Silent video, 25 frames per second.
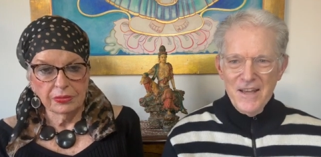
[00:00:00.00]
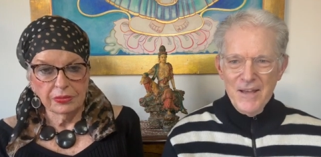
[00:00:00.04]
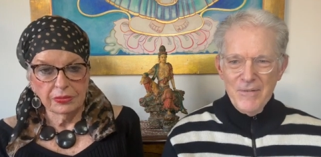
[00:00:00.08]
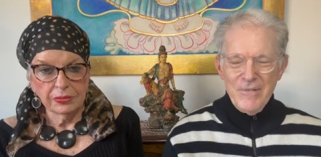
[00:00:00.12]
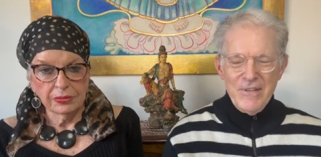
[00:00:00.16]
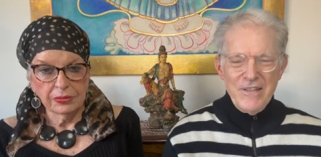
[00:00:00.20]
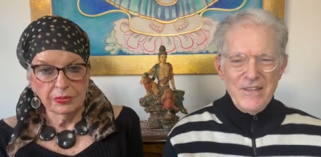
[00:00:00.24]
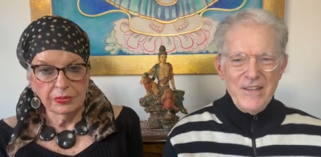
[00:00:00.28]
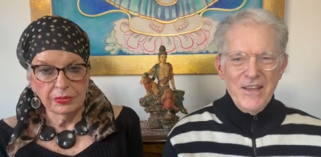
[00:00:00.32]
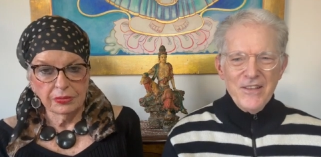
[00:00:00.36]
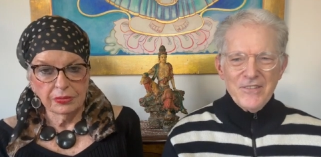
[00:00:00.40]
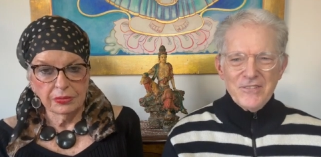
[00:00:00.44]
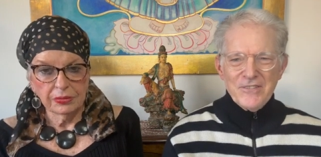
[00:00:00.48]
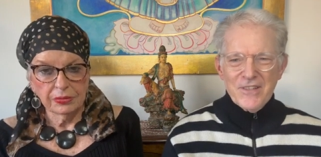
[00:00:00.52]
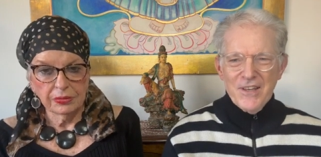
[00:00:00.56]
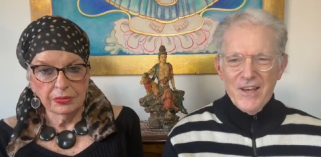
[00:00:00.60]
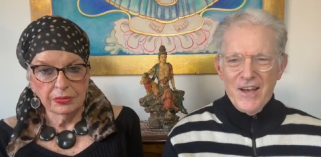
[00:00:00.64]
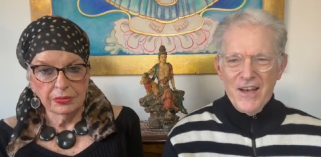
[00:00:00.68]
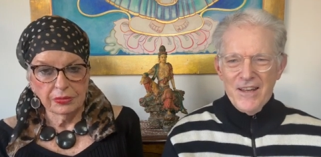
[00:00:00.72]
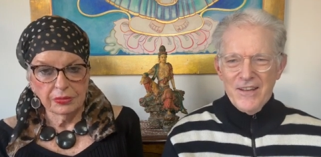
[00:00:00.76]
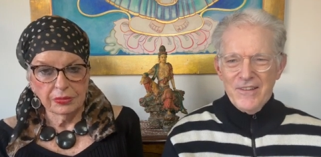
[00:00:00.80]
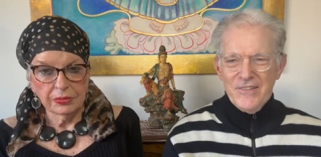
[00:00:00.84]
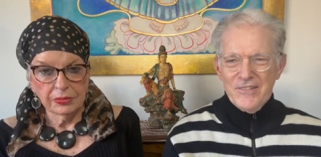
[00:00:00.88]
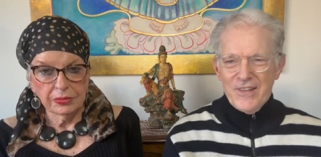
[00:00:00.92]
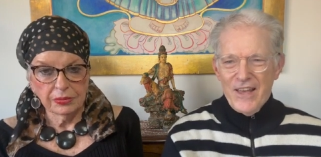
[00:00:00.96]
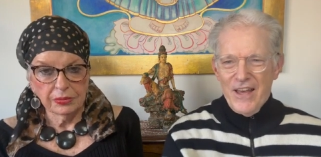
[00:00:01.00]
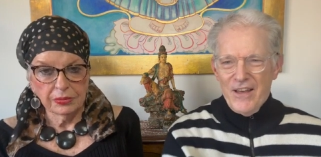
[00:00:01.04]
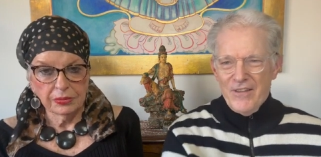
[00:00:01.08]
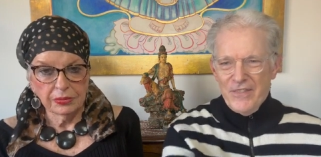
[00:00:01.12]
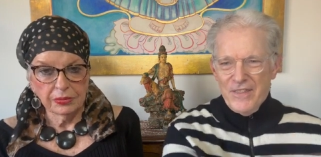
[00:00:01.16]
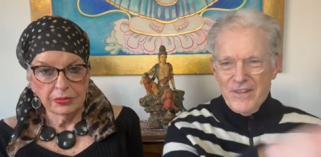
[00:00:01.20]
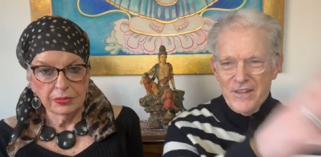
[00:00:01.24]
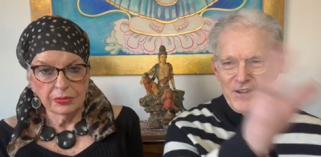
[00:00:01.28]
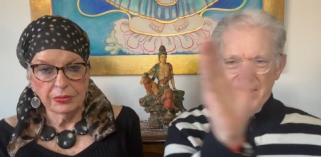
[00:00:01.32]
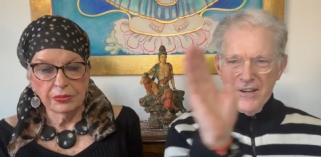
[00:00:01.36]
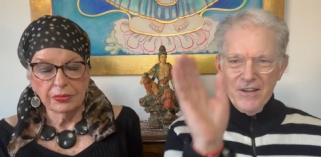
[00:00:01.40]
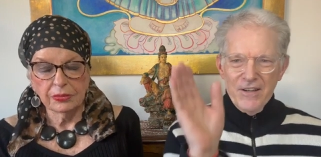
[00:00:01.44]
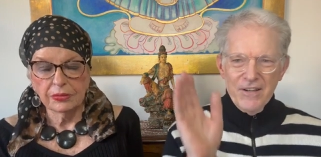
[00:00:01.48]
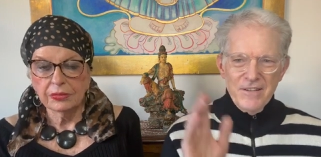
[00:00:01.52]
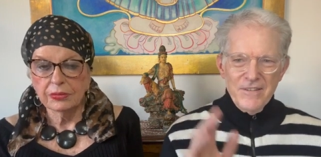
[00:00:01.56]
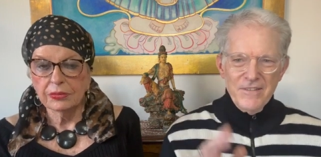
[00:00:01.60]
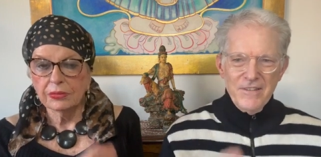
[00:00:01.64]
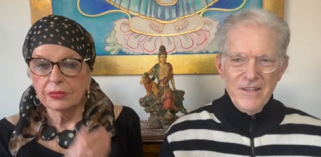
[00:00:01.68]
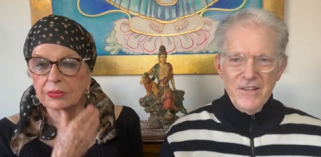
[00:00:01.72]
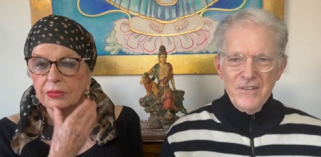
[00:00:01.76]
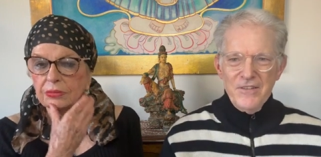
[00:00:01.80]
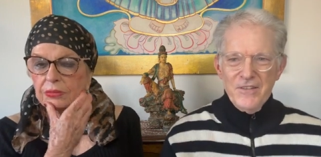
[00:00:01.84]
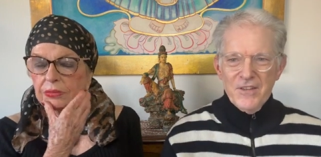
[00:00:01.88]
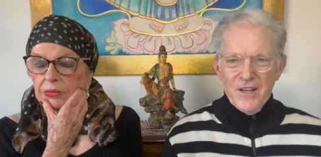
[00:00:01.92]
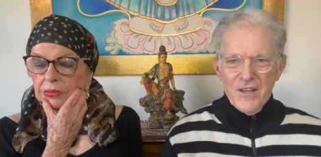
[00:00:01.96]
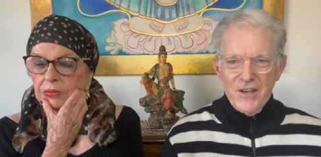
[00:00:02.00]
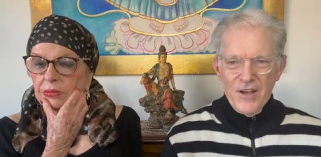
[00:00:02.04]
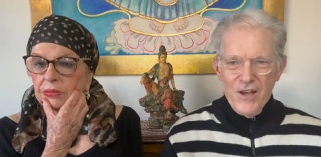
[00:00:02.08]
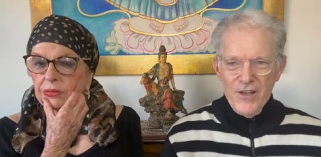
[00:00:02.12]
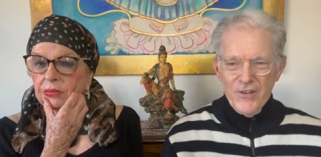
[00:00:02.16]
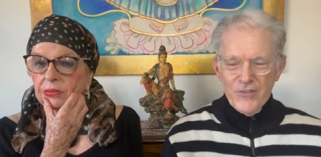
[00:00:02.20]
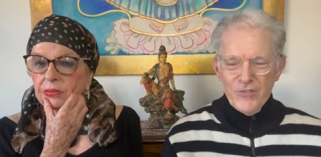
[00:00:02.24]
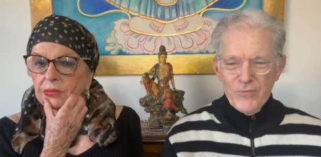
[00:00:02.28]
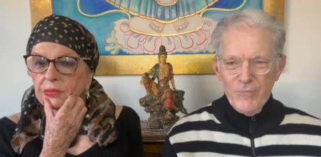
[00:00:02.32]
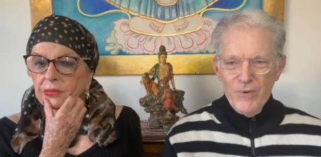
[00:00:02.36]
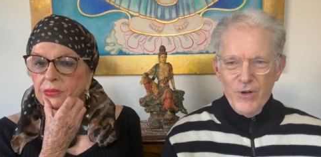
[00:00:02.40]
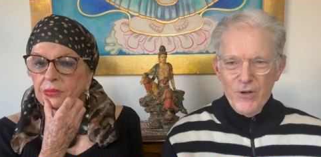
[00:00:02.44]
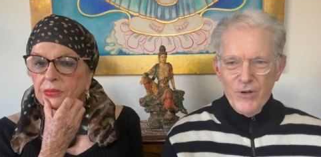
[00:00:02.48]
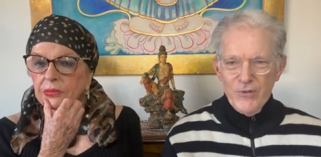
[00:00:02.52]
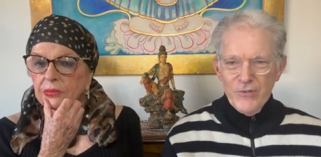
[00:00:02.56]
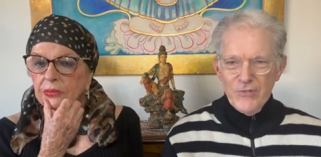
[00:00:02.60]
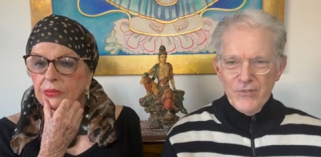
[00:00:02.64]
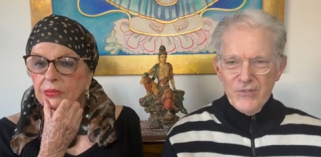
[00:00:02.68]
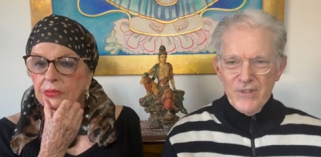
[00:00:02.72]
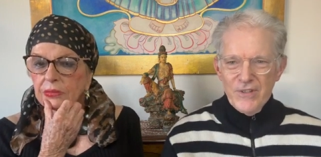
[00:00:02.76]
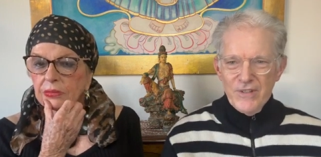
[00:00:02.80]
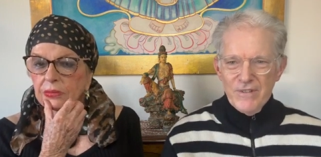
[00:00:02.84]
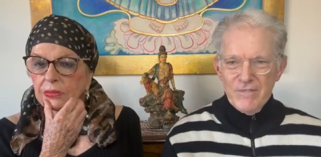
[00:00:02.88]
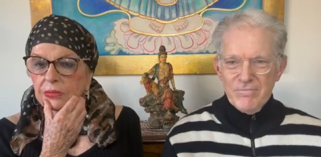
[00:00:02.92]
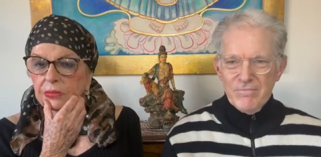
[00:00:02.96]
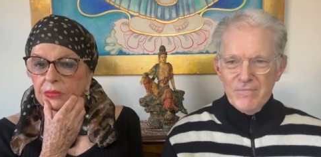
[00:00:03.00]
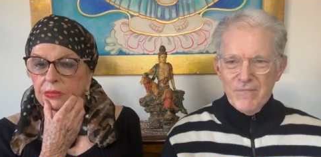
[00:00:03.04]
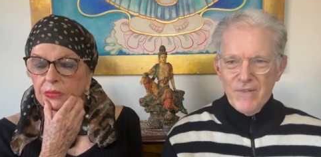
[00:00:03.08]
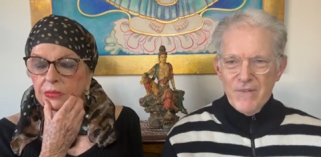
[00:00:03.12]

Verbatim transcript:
Speaker 1: I mean, yes, God is out there and in the cosmos and